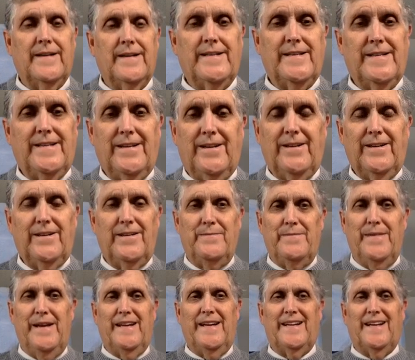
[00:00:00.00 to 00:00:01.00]
I just couldn't
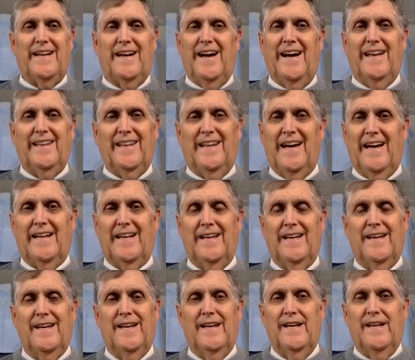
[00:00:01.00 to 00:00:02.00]
make it highlight.
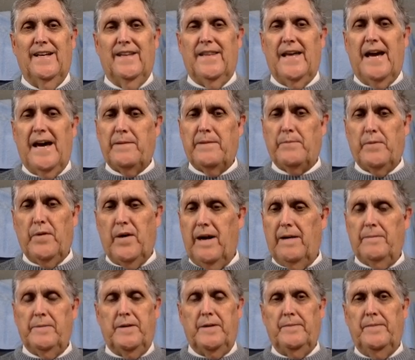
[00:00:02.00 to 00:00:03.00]
That
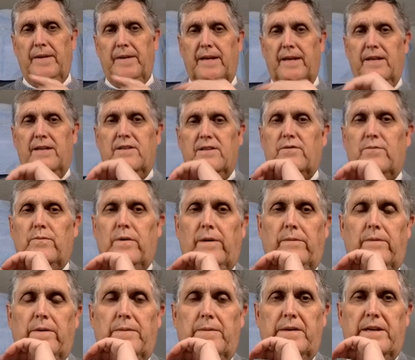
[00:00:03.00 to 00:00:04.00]
problem is
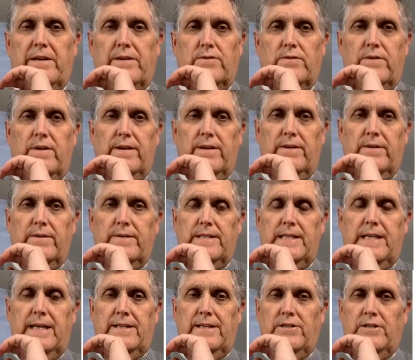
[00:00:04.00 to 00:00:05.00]
what we want to draw your
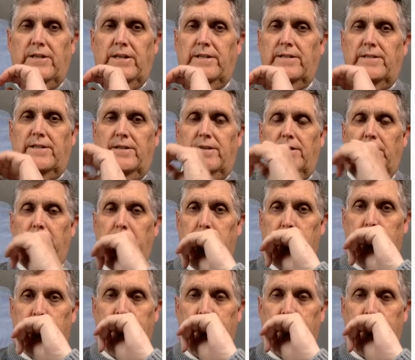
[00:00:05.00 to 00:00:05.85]
attention to.